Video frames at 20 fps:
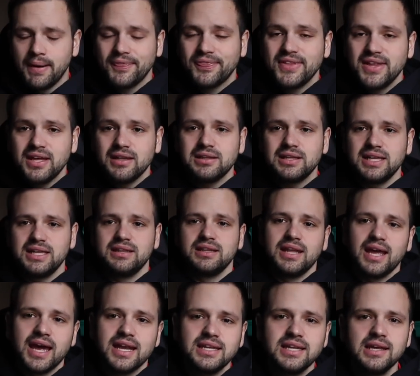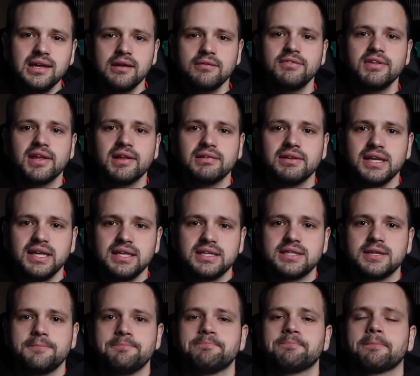but the Elite, the idea of the
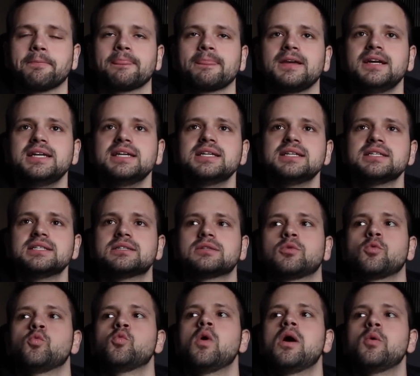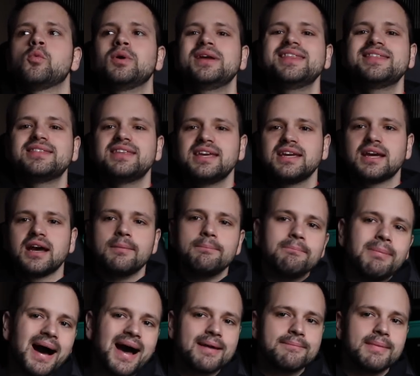Elite is what we think a
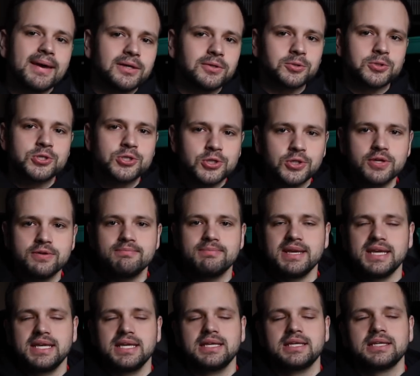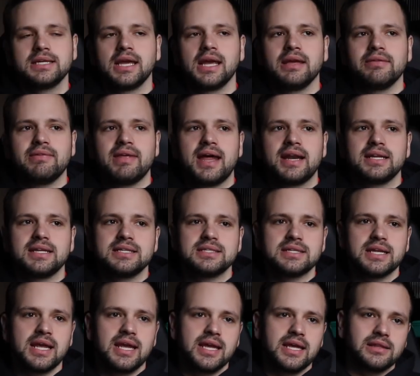bimetal should be, and that
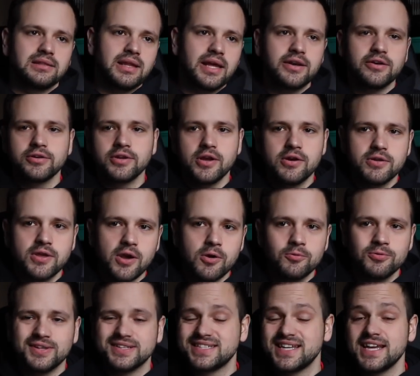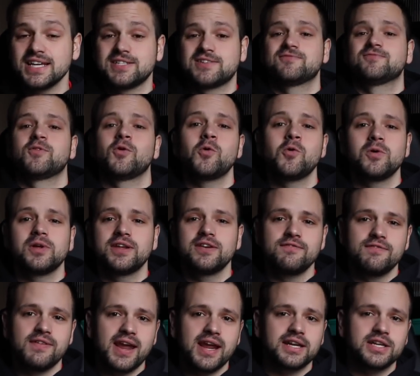is a lighter yo-yo that takes full
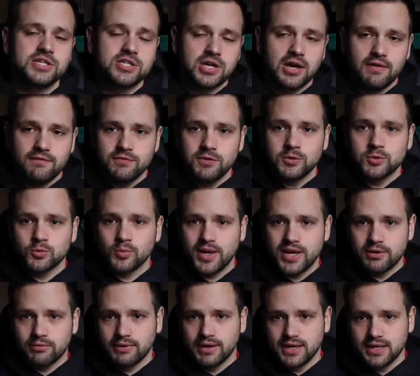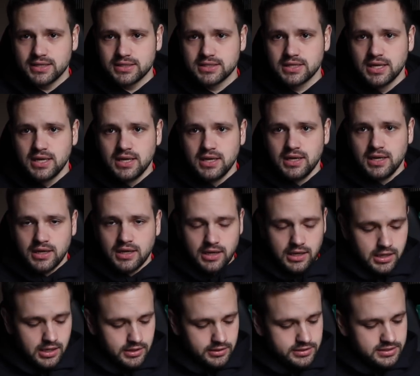advantage of those weight rings,
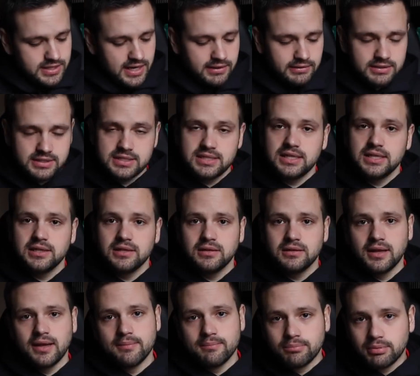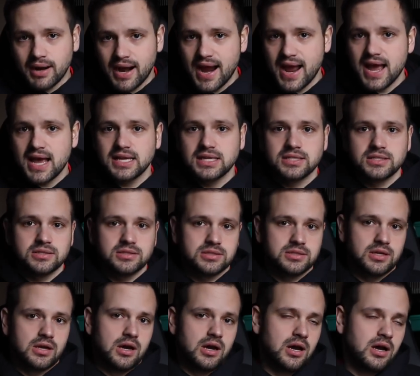uh, stainless steel and
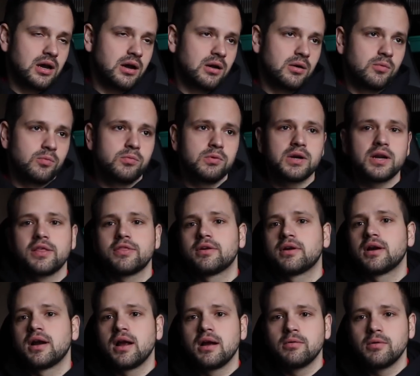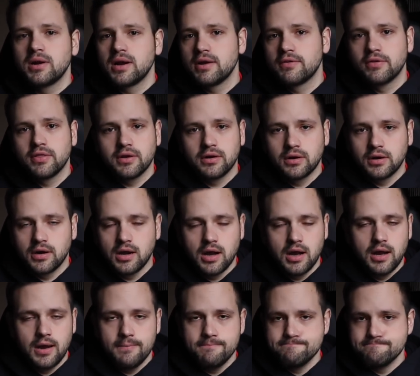brass. Uh, what other what other
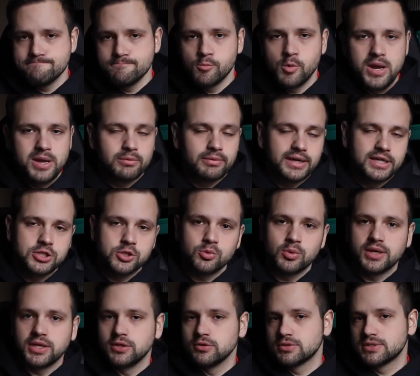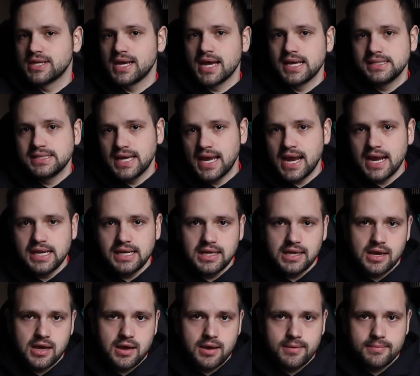um, weight rings you want to use?
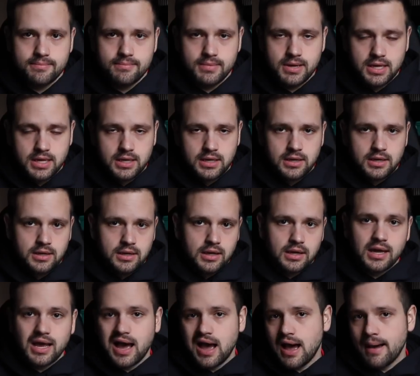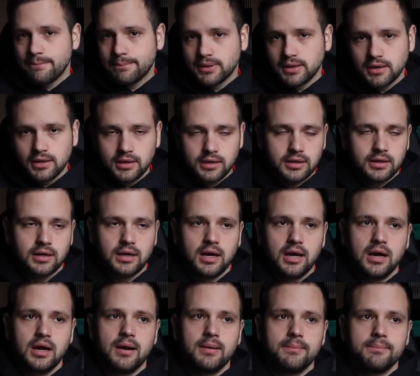Titanium, copper.
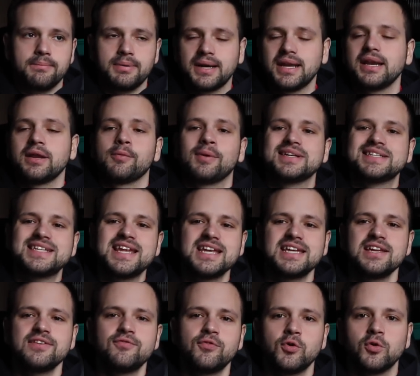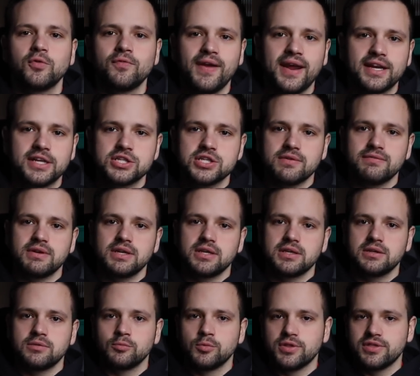Um, but anyways, taking full advantage of it
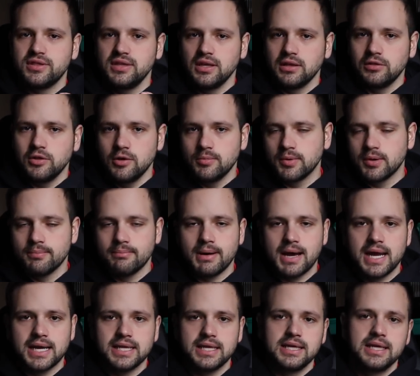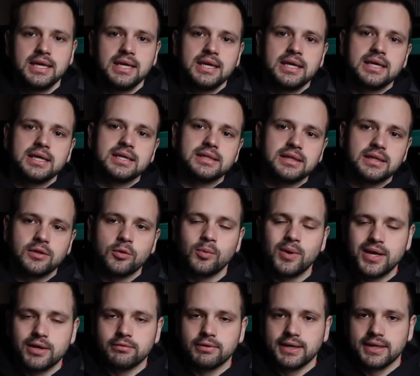with the aluminum body and then the
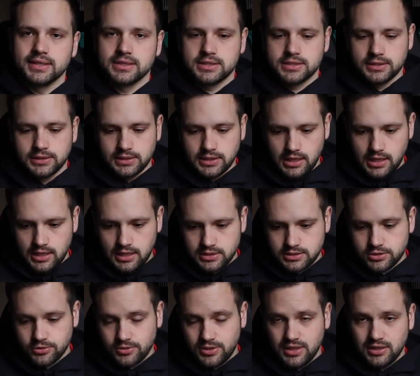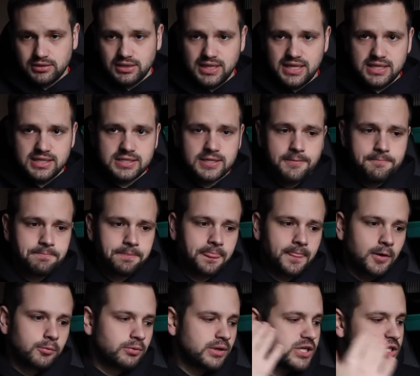weight rings. Uh, so the Elite
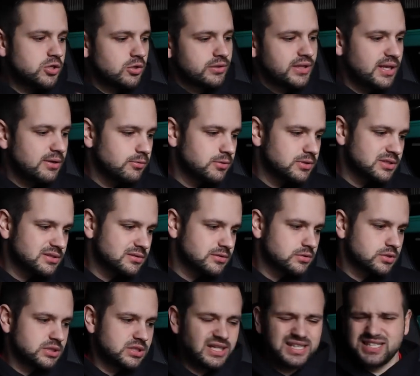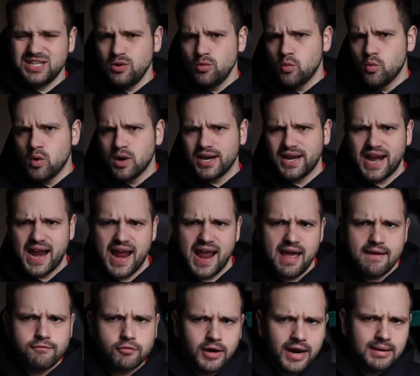Originally was 61 and a
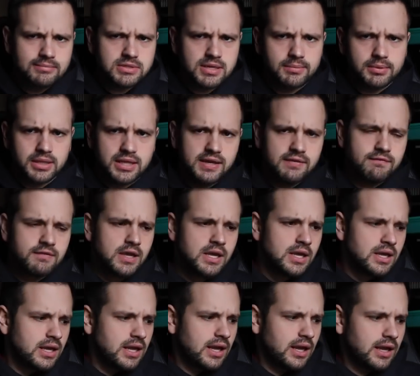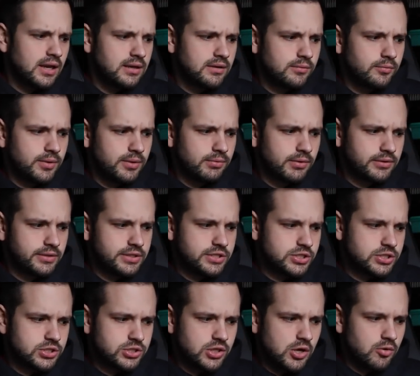half grams, I believe, and we really
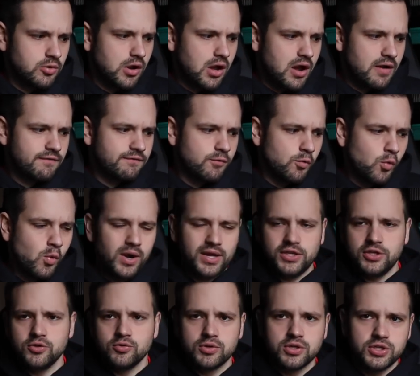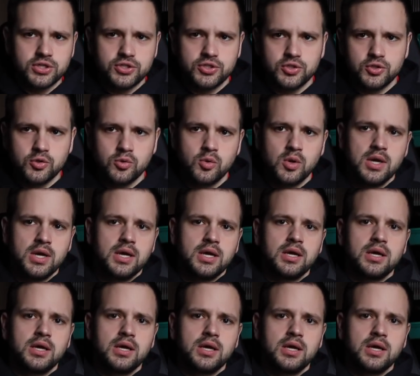just showed off what you could do